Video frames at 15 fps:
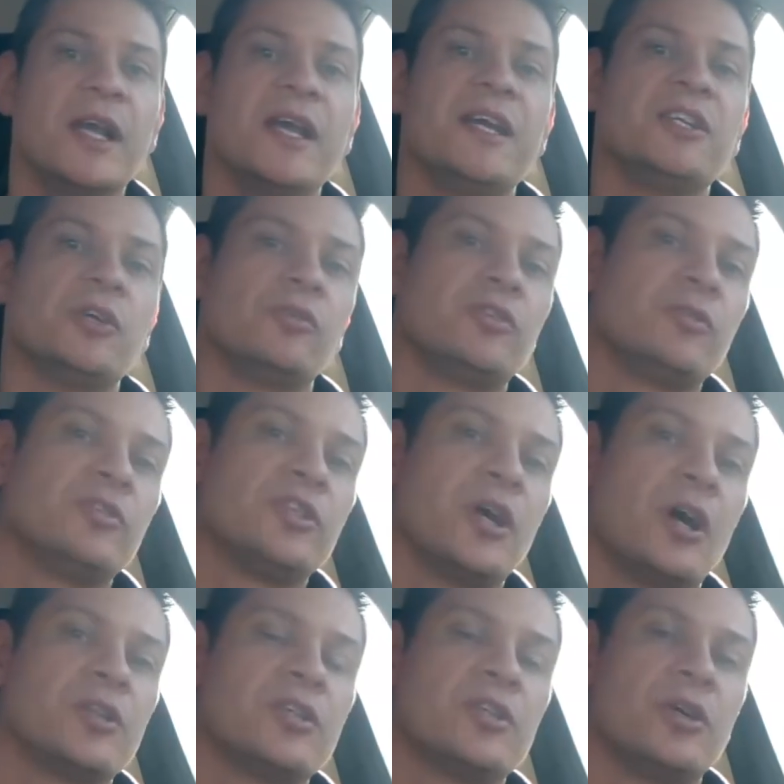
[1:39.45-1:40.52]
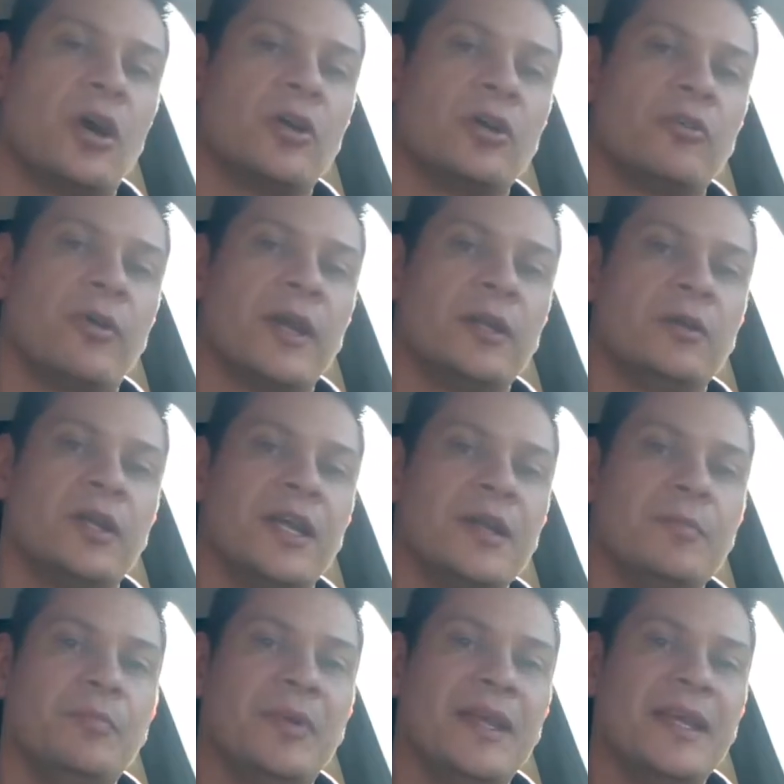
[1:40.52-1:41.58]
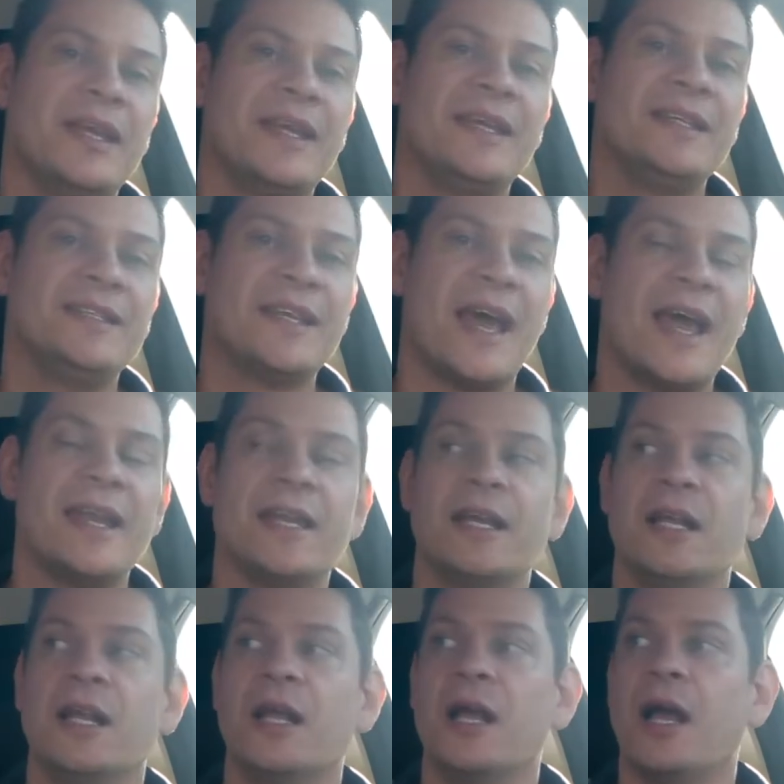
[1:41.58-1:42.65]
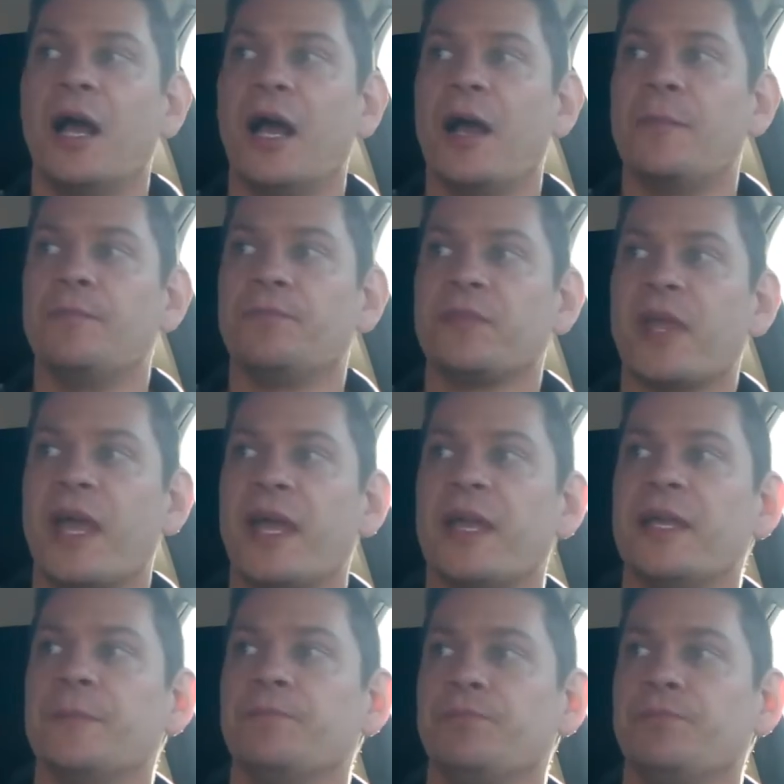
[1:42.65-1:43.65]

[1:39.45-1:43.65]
He's also started on a great looking BE-10, a